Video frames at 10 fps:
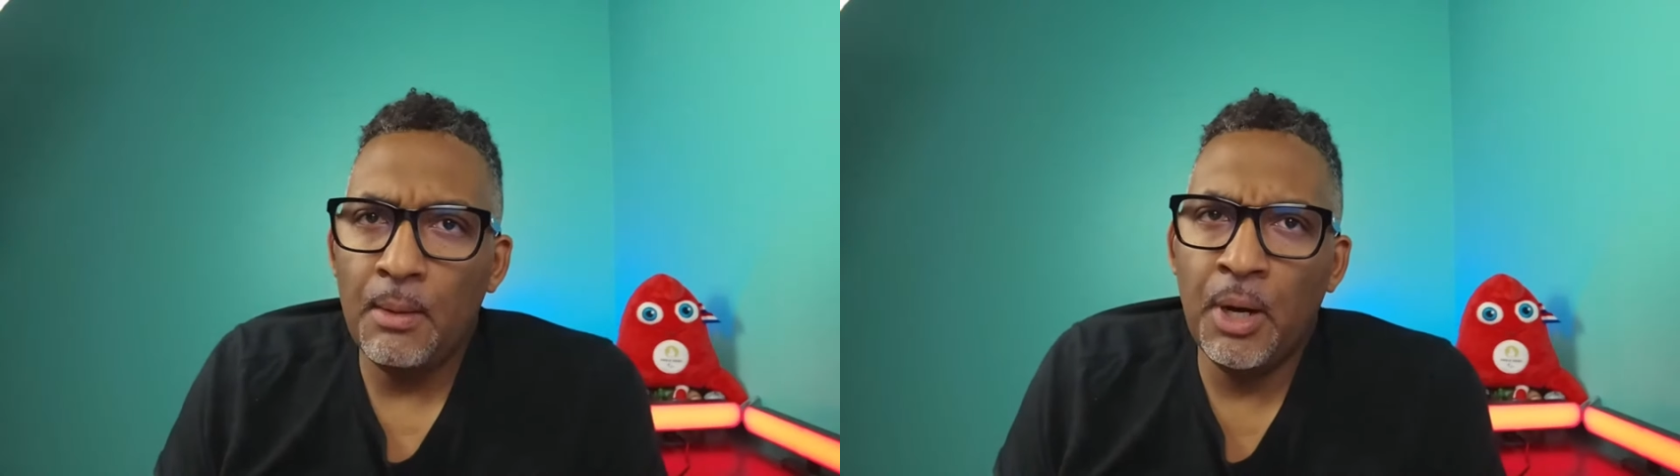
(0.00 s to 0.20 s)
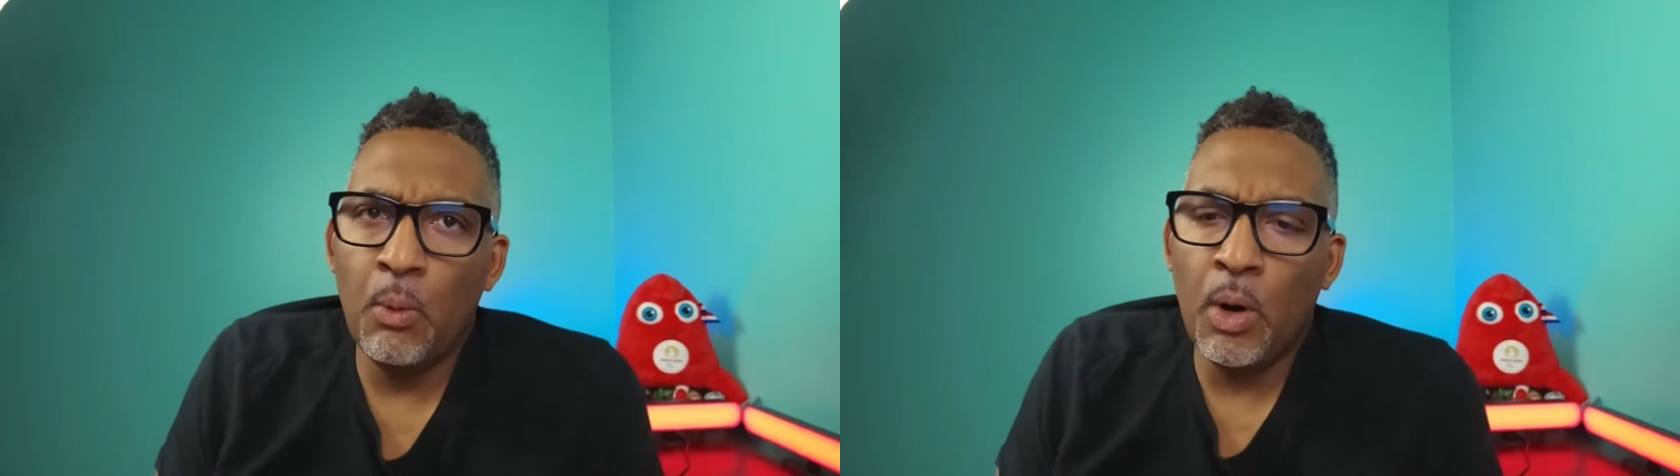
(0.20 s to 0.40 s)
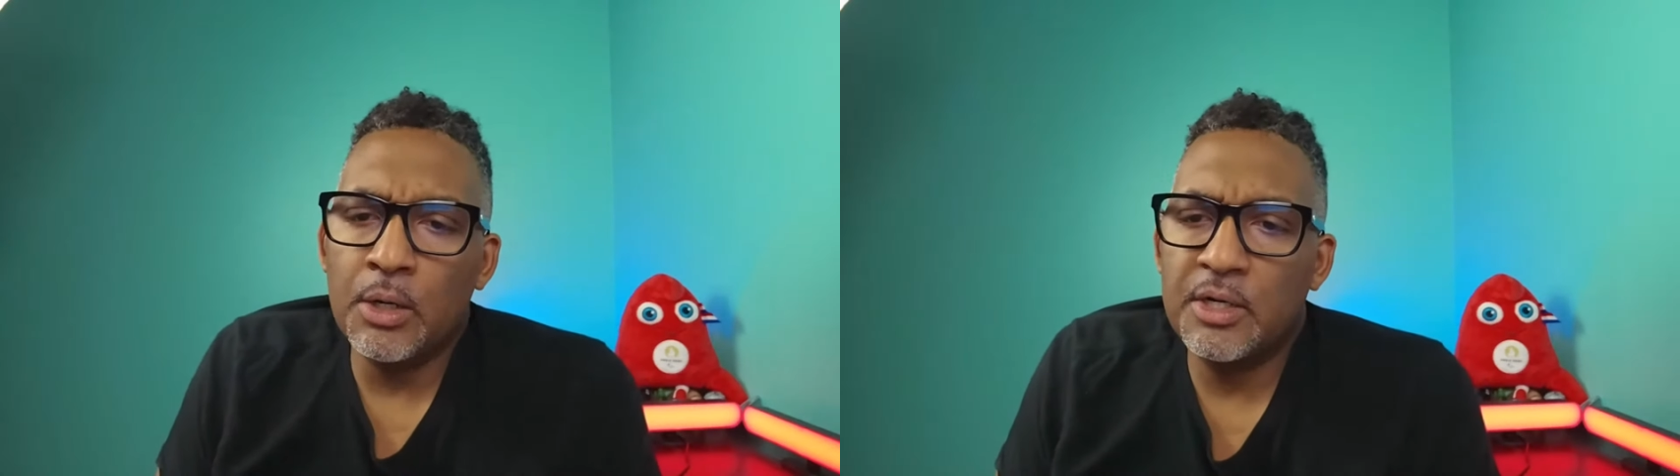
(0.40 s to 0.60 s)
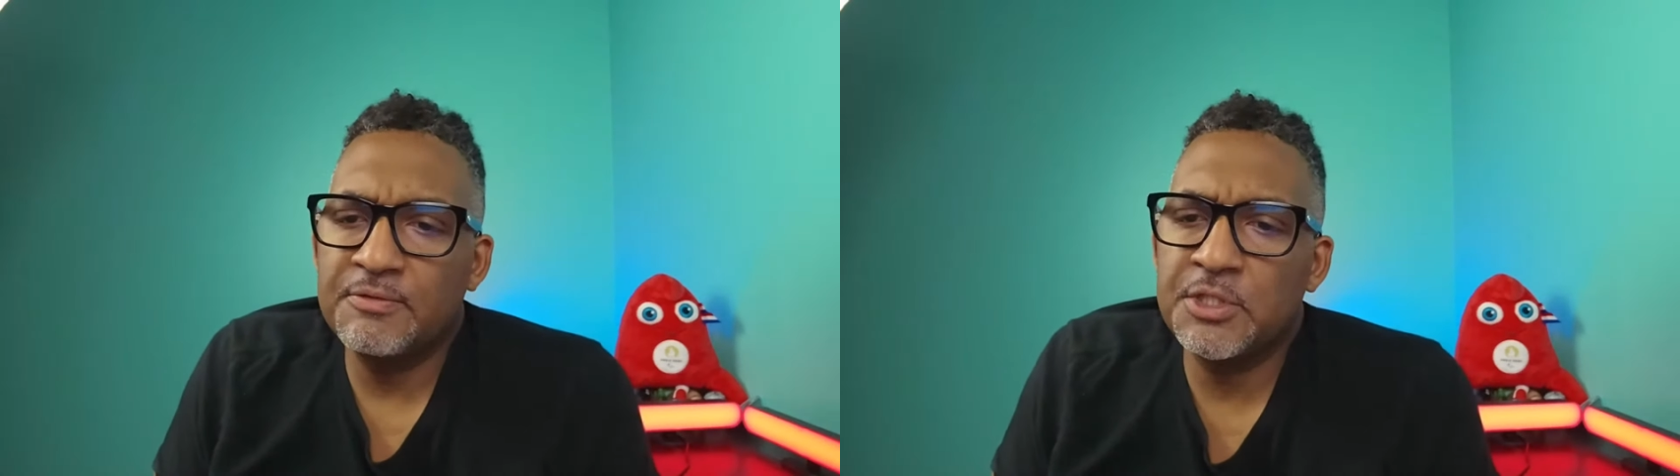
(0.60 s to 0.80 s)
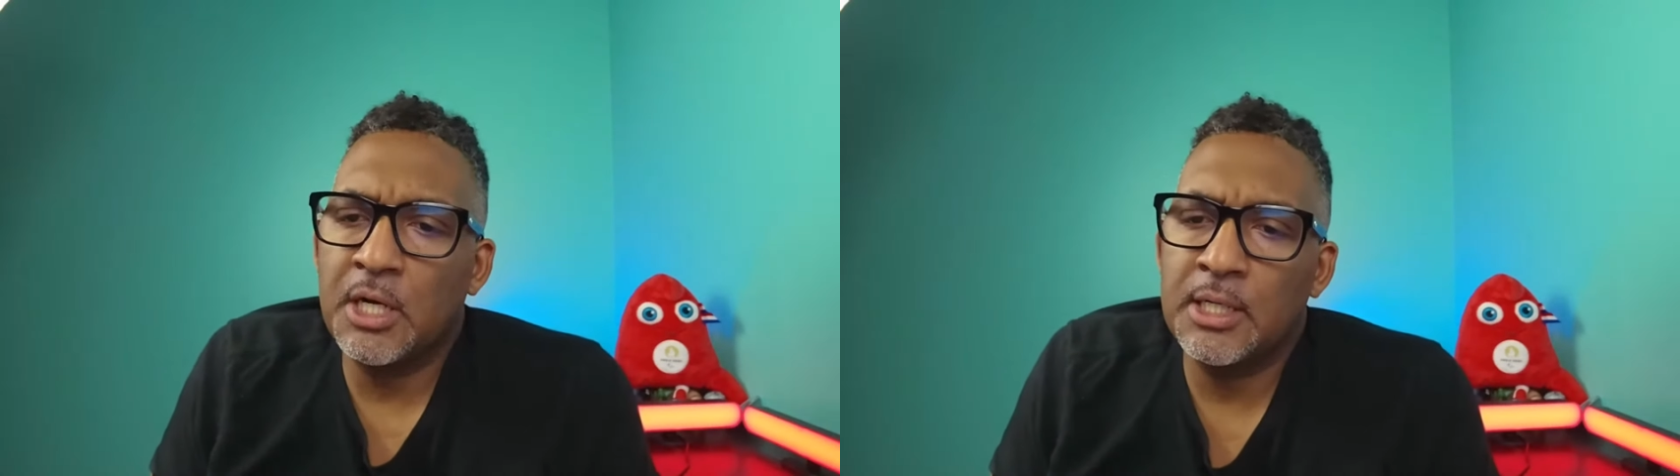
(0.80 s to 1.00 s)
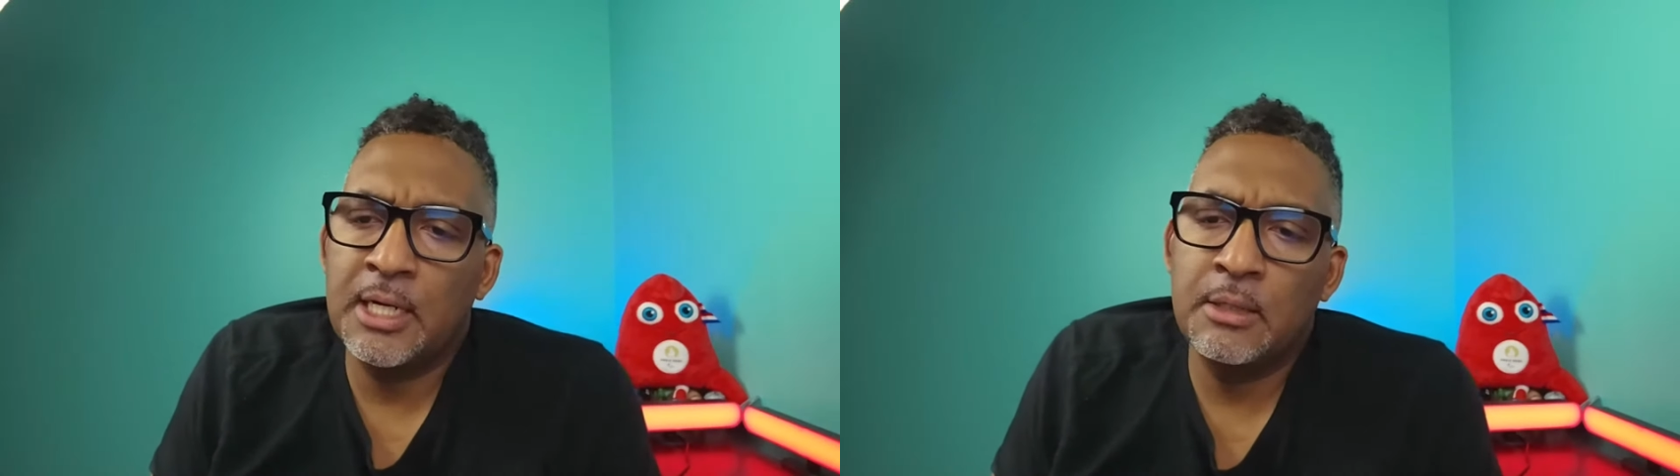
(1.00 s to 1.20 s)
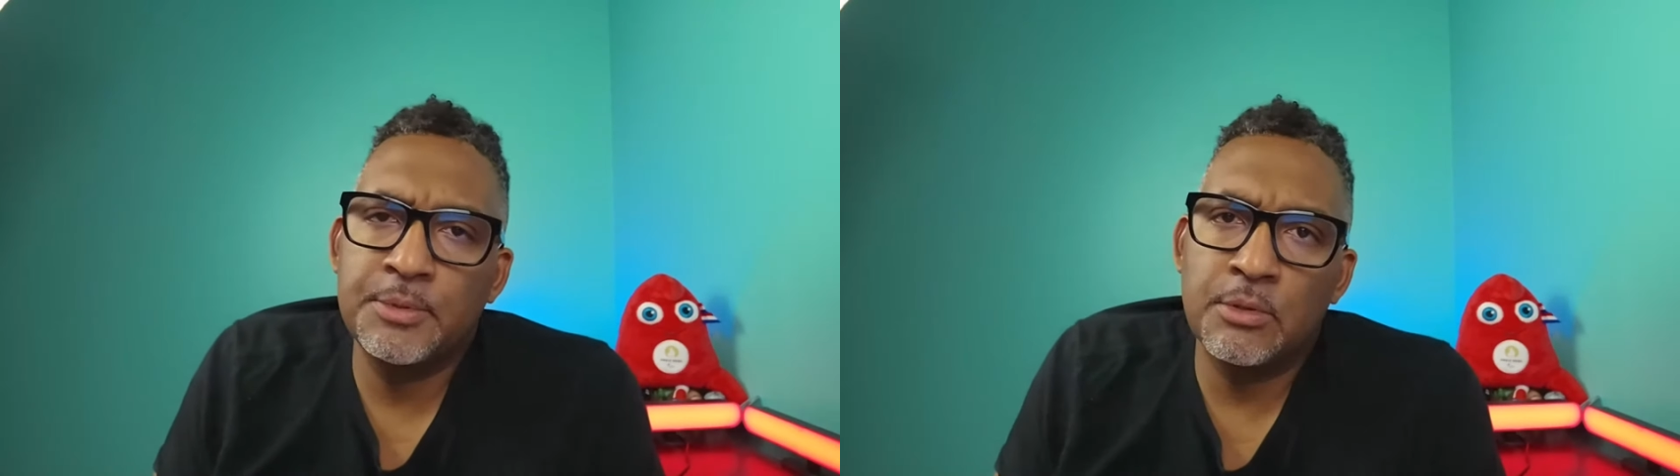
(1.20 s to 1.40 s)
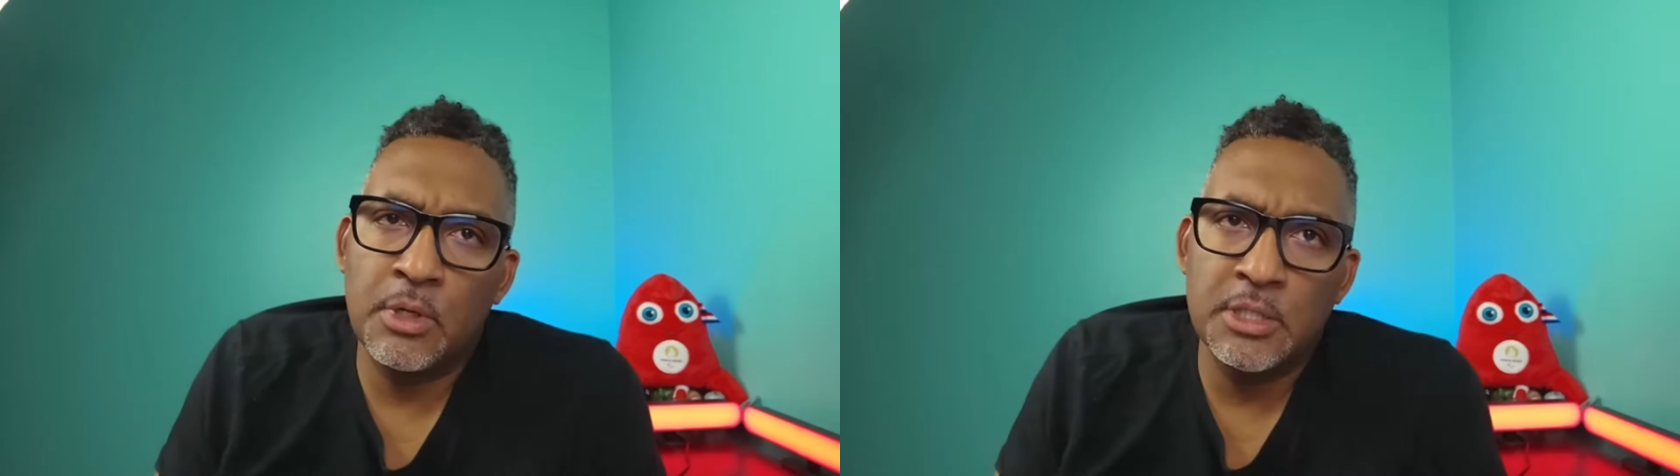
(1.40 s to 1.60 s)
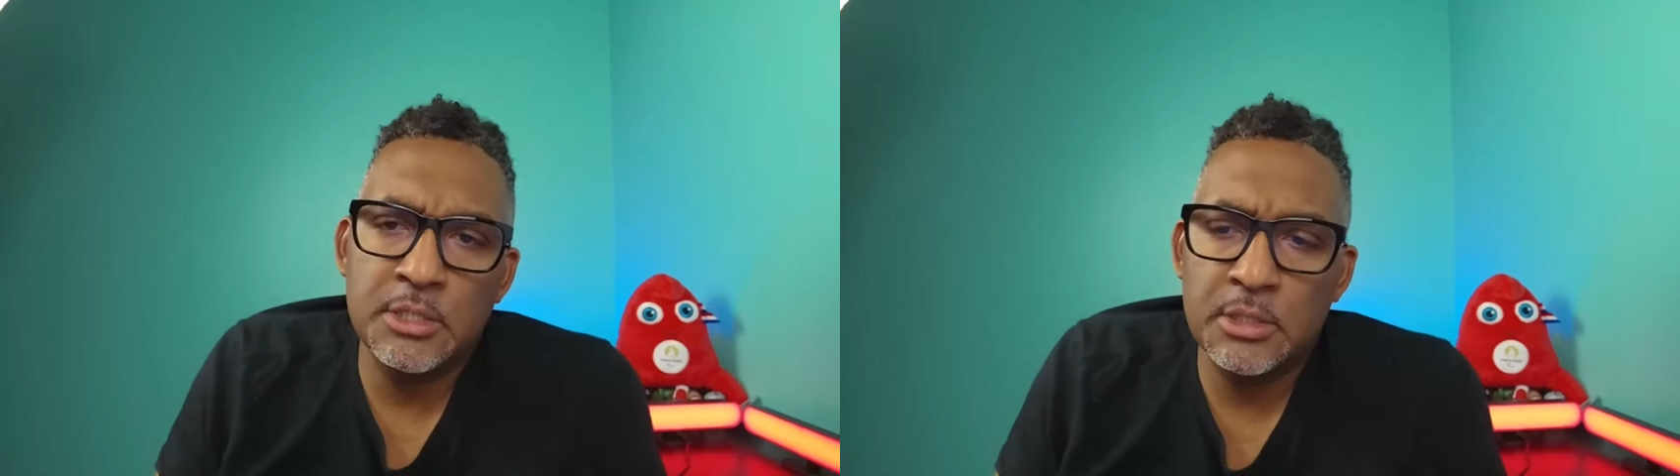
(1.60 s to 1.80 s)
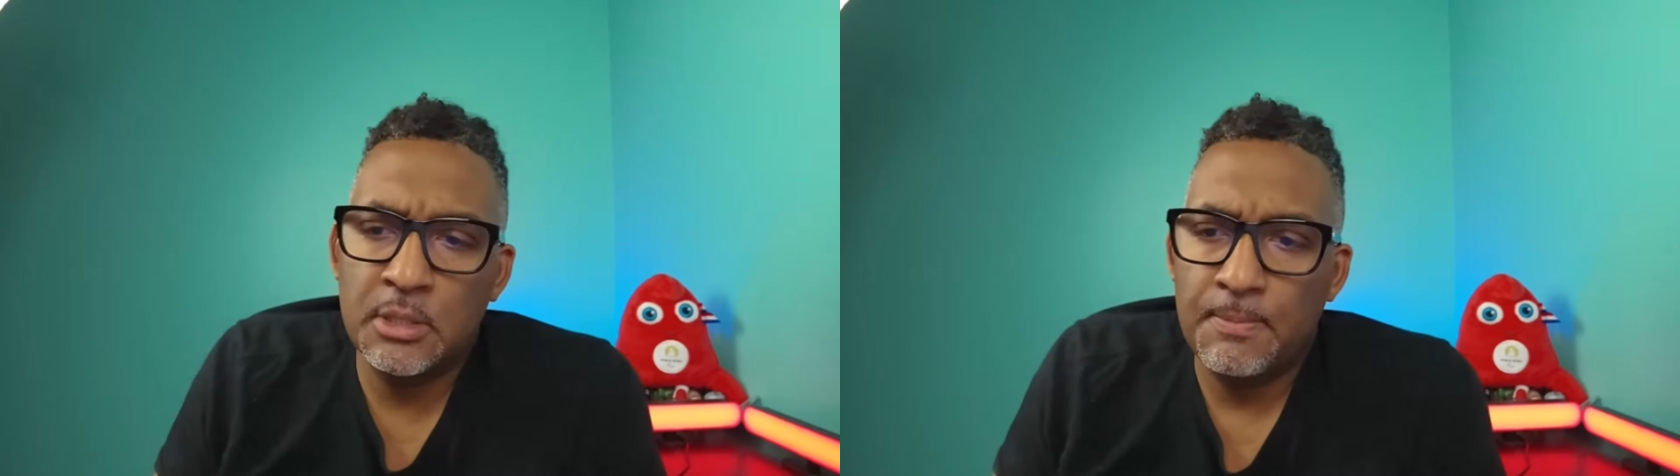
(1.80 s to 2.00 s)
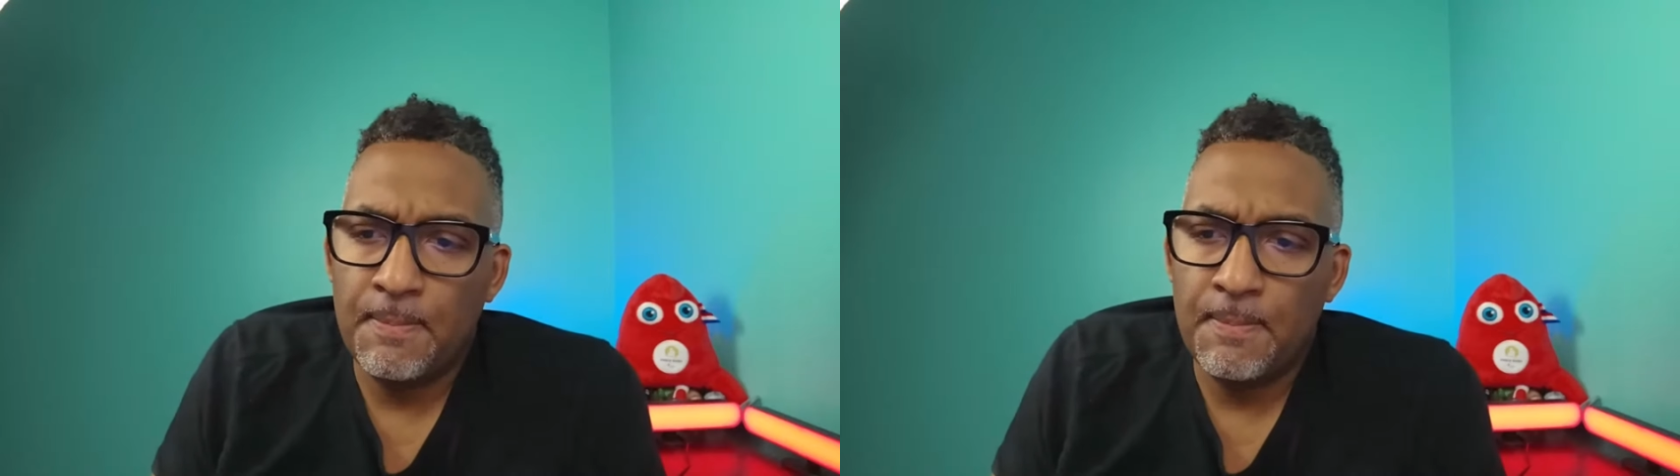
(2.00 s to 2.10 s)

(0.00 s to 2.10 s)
But one could have chalked that up to rust.